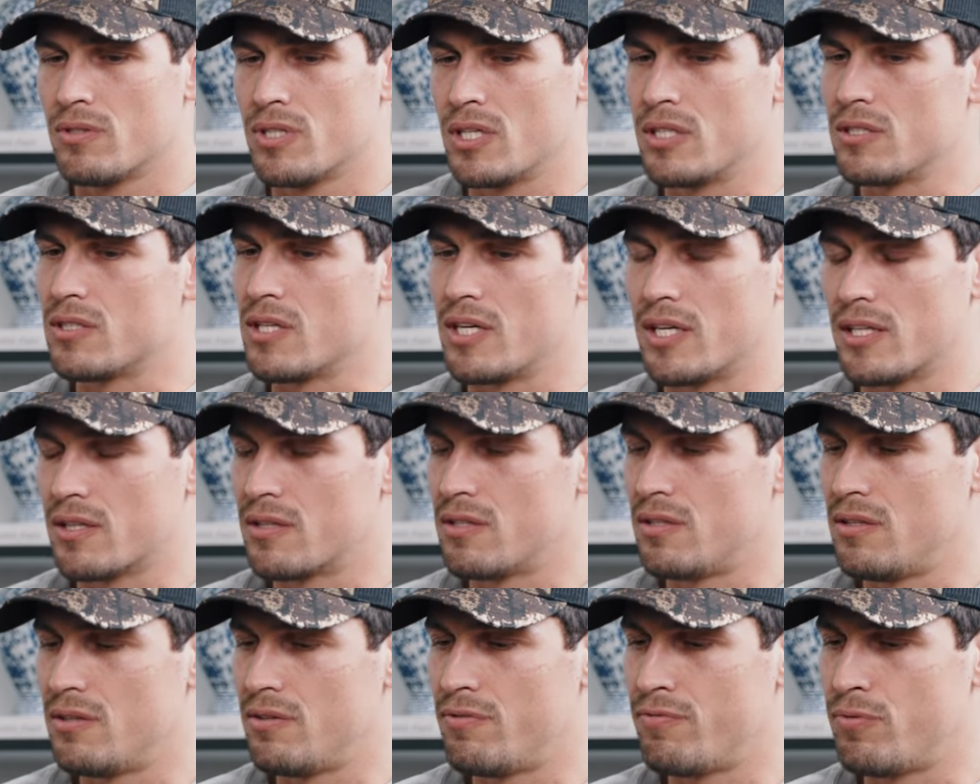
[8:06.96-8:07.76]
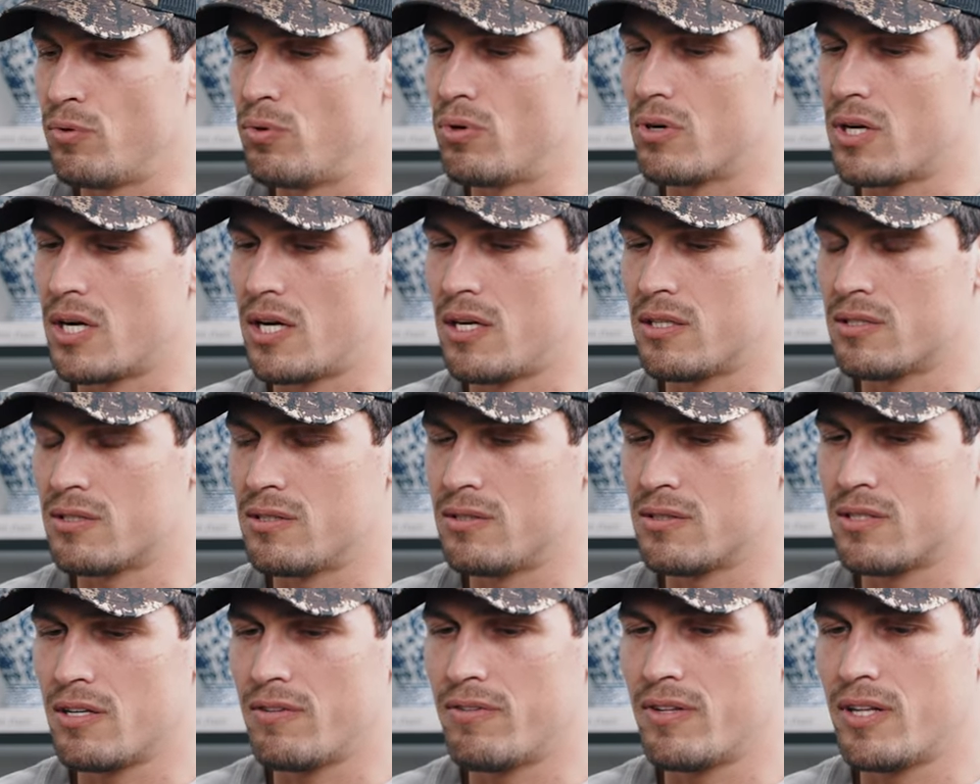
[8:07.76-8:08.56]
things like the forecast
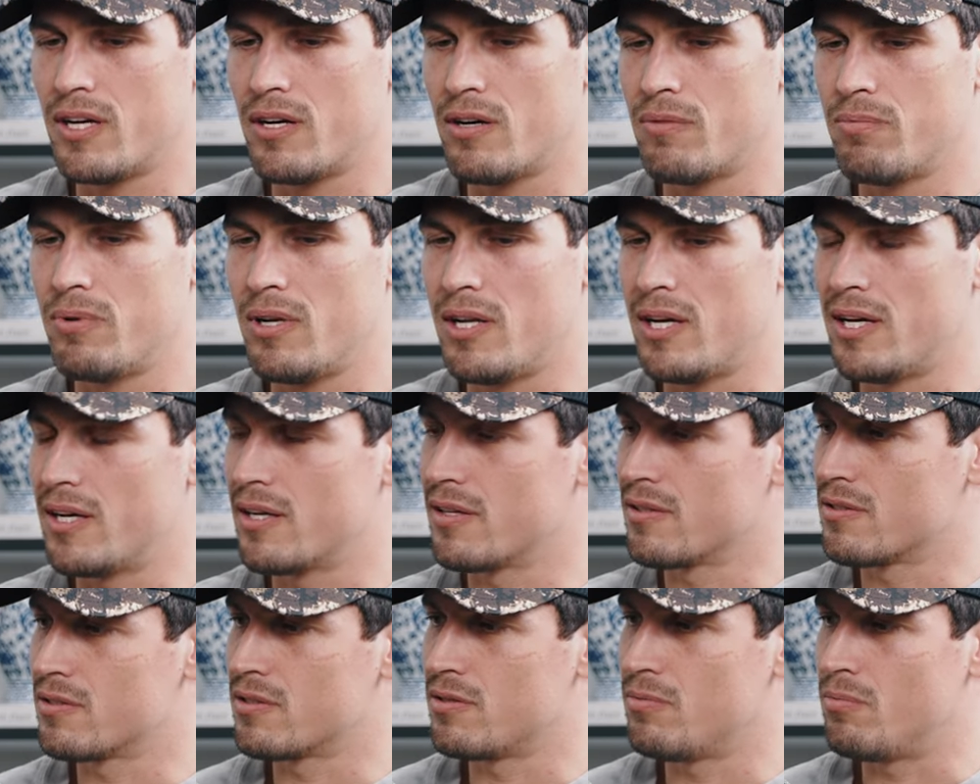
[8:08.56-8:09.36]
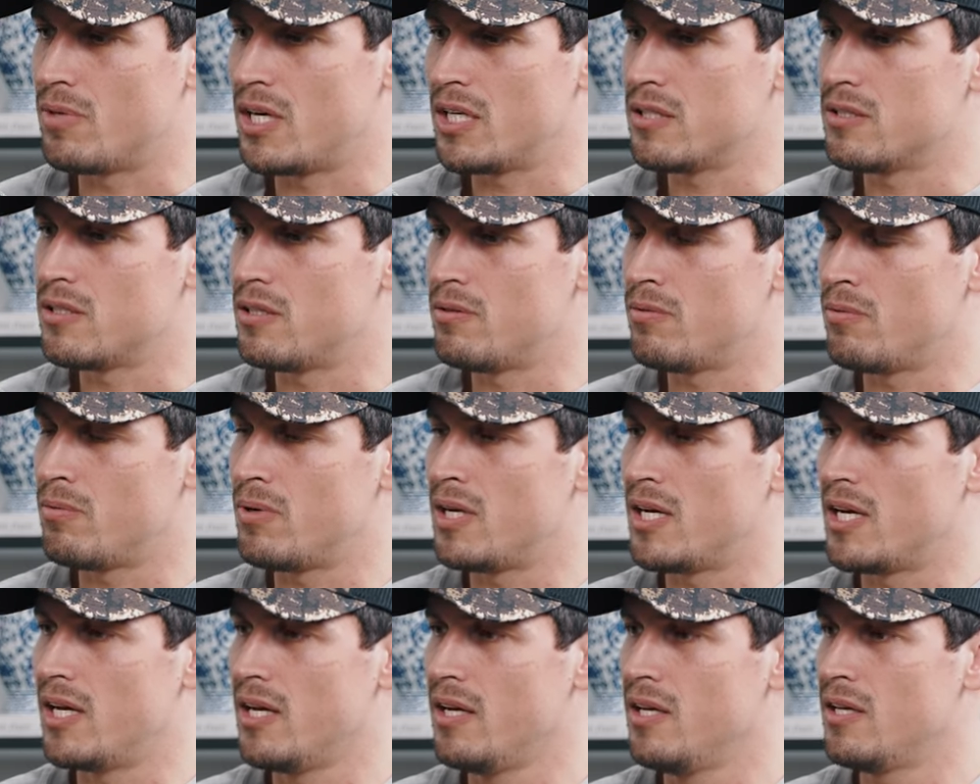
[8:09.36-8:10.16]
and stuff like that, I would be like to my team, I'd
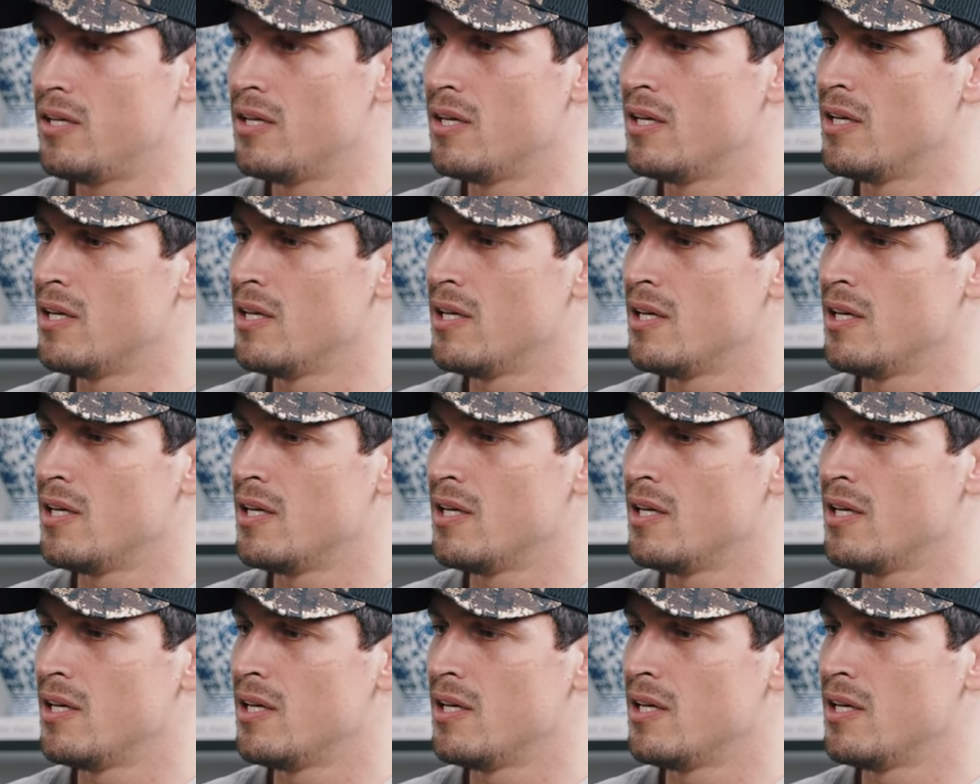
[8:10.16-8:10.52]
be like, hey,